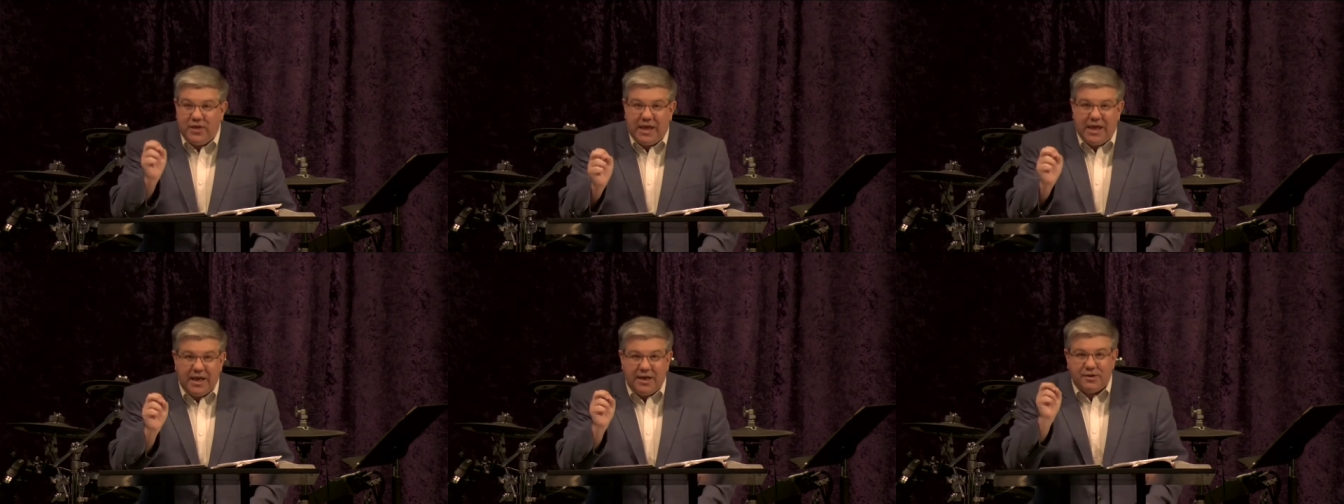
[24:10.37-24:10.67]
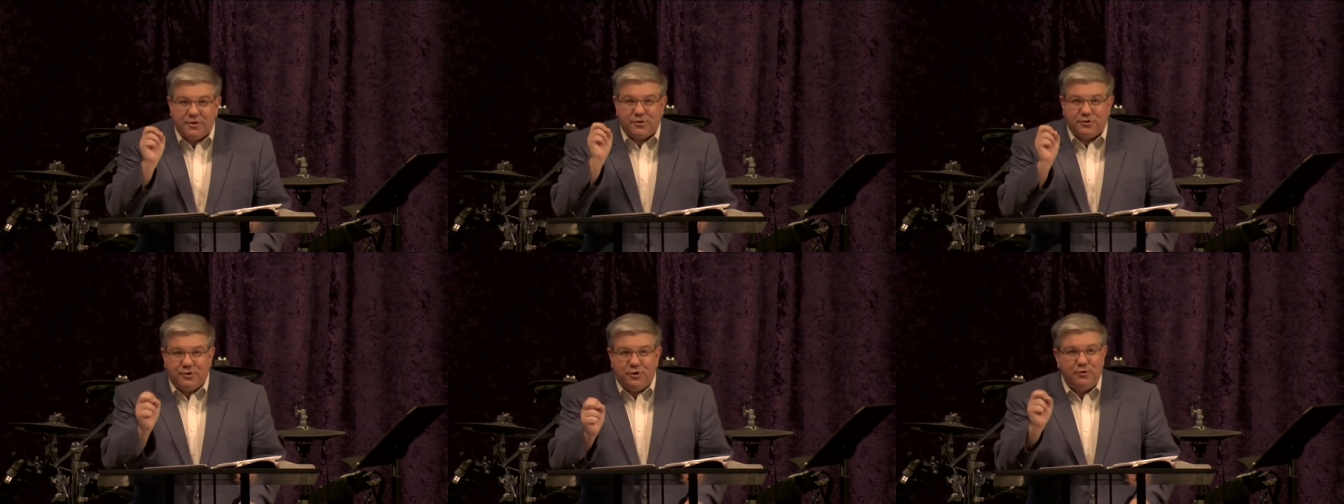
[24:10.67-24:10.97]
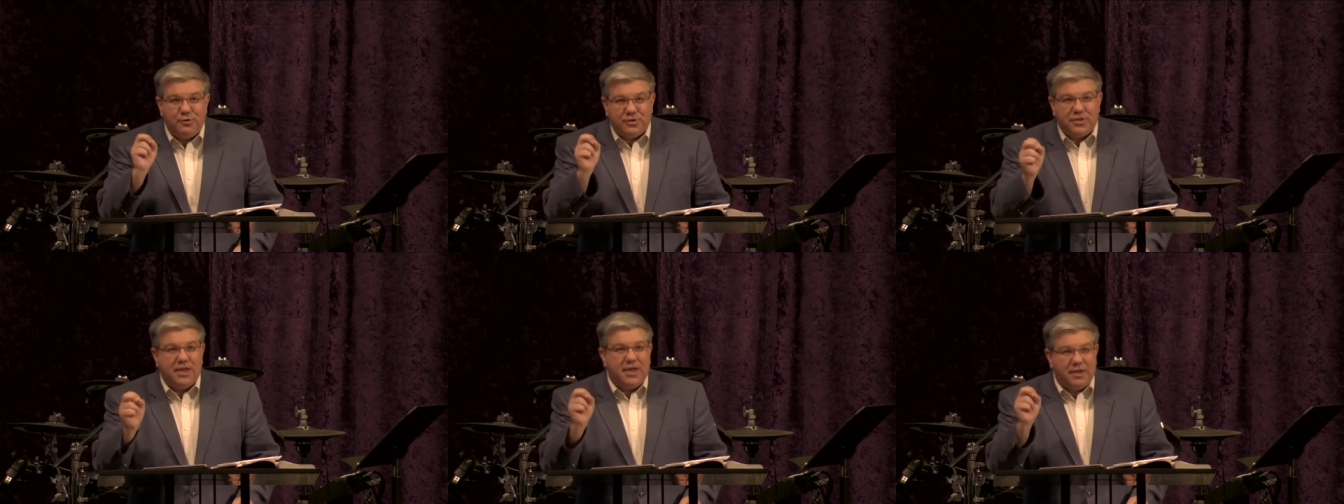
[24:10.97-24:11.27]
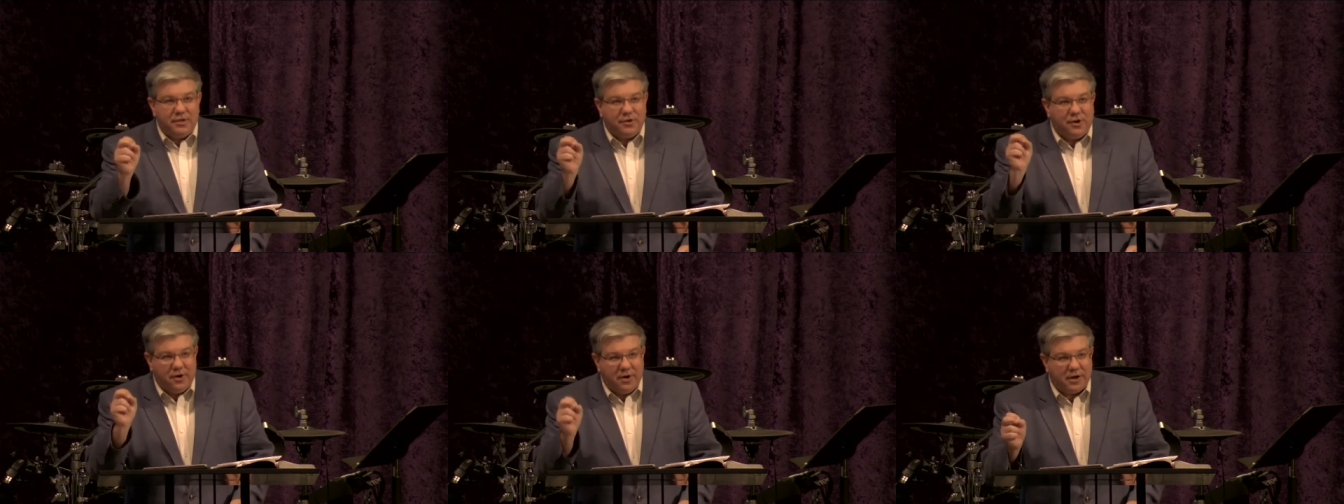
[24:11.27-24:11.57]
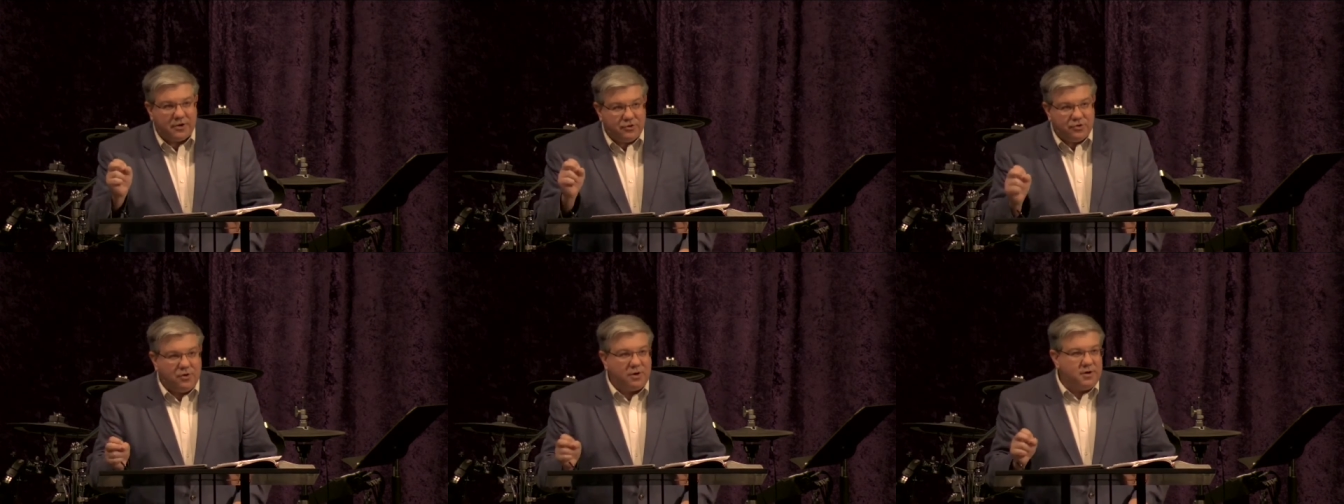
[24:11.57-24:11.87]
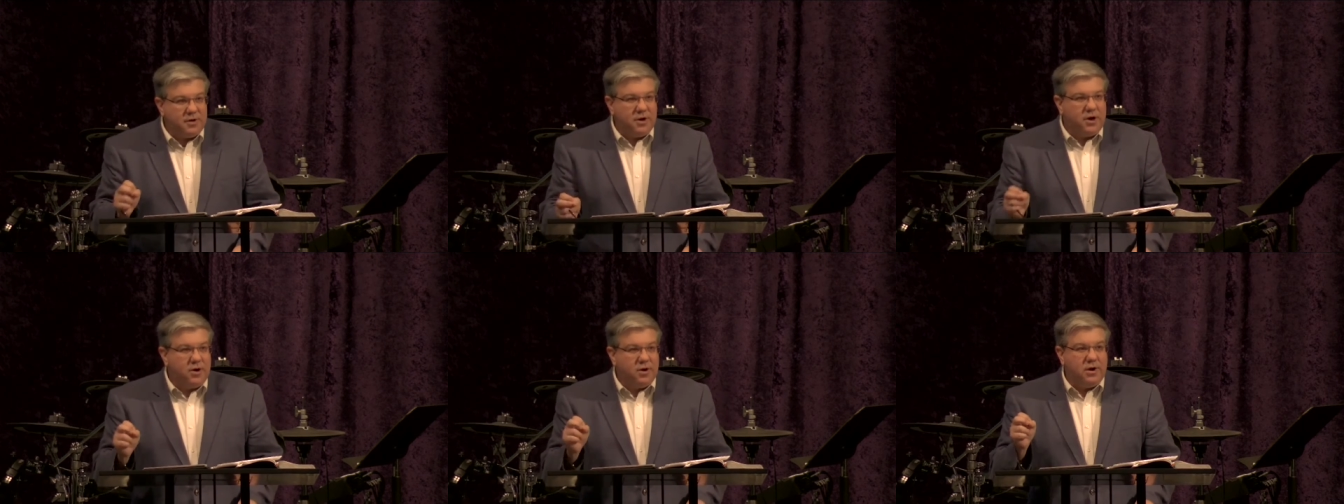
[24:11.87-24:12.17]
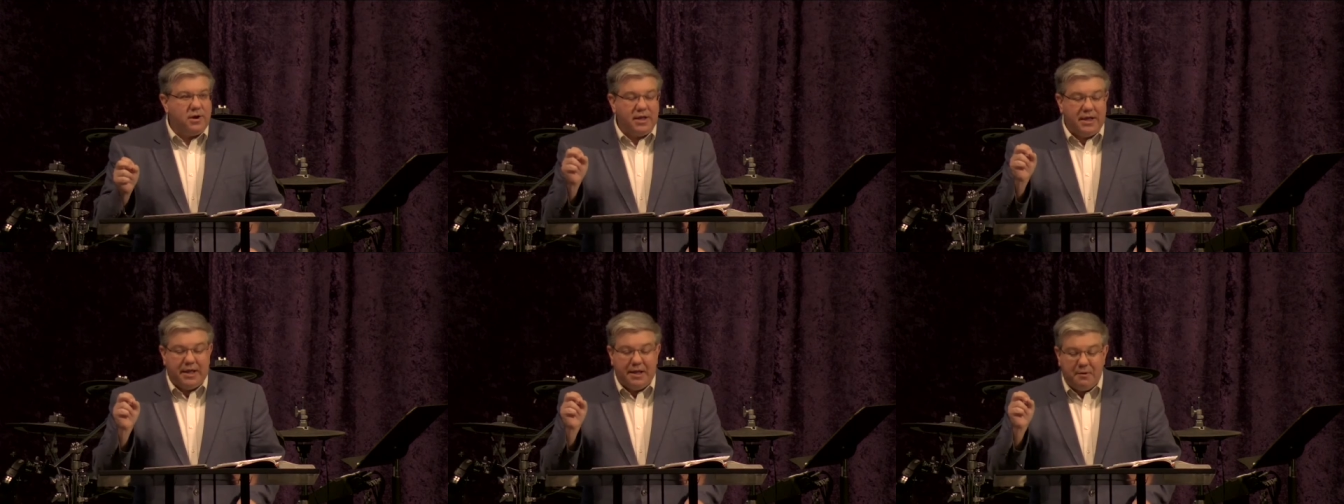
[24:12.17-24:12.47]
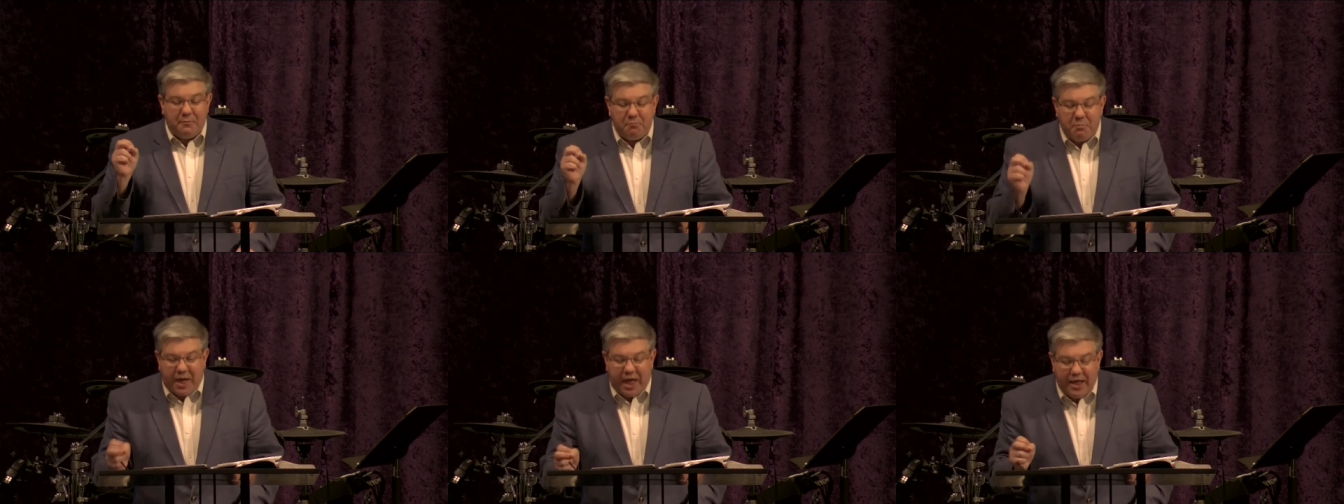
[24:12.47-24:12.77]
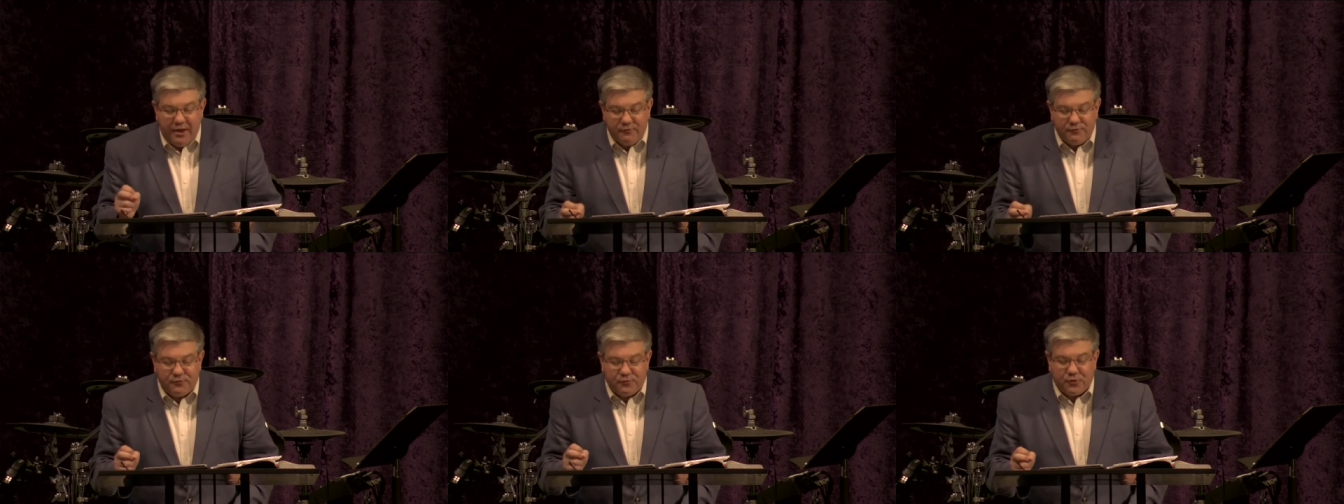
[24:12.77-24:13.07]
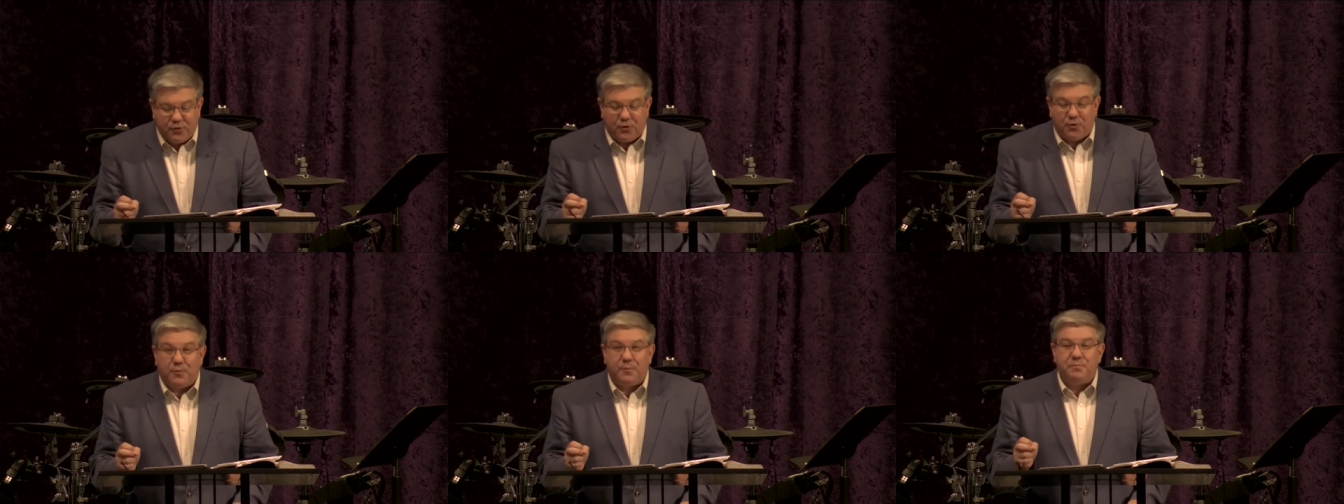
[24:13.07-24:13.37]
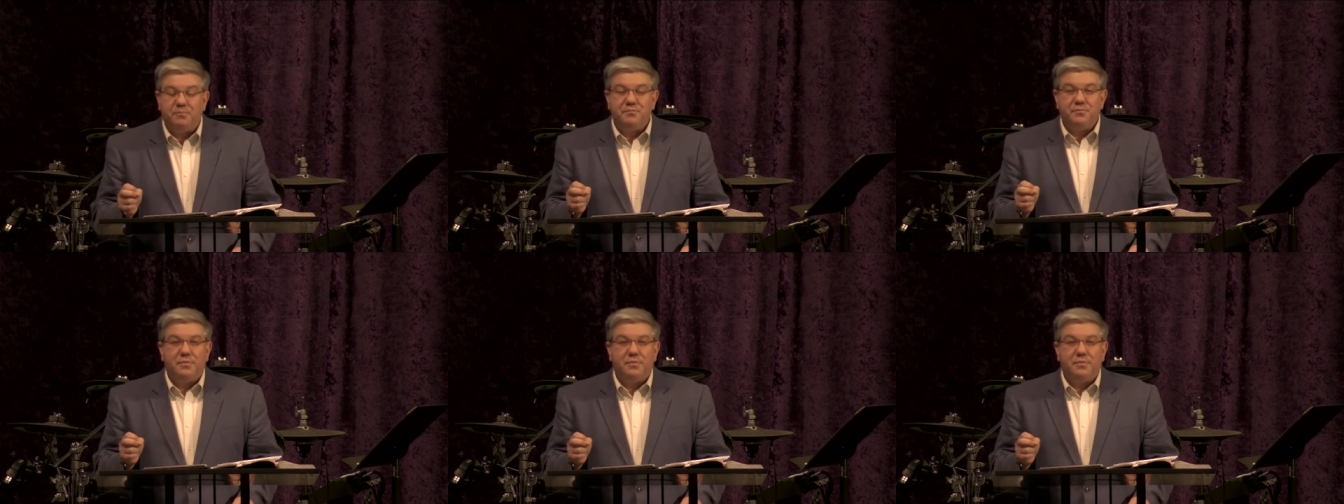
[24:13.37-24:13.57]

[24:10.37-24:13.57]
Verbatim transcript: these two things are extraordinarily painful.